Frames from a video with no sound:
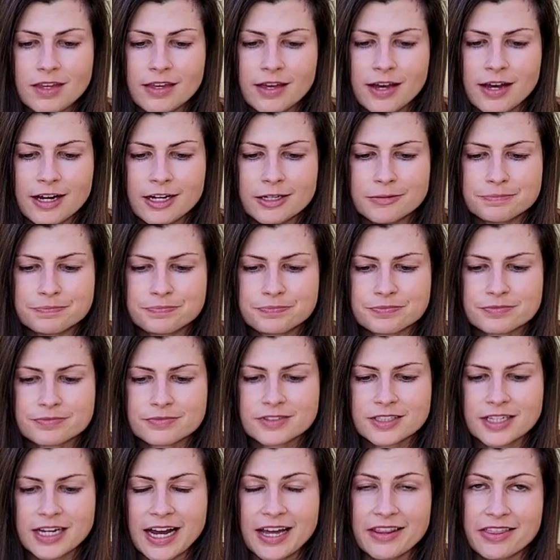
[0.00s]
Um,
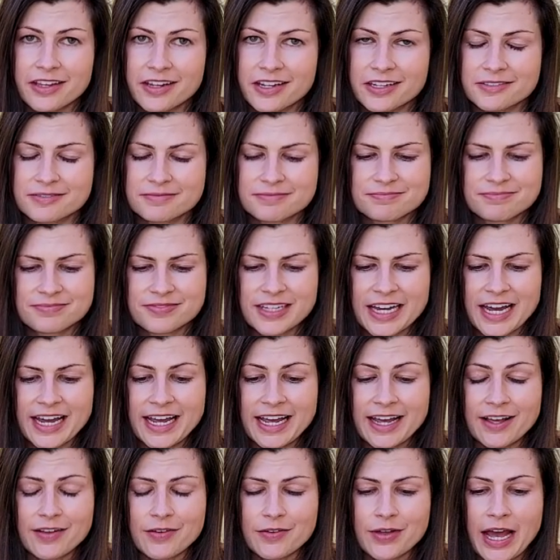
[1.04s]
I think it, I
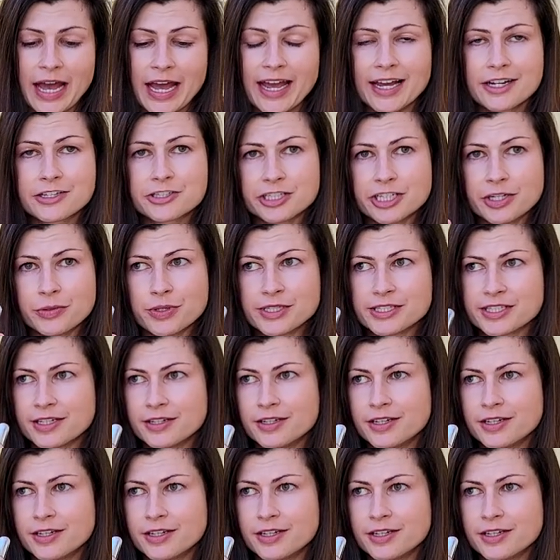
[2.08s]
I actually was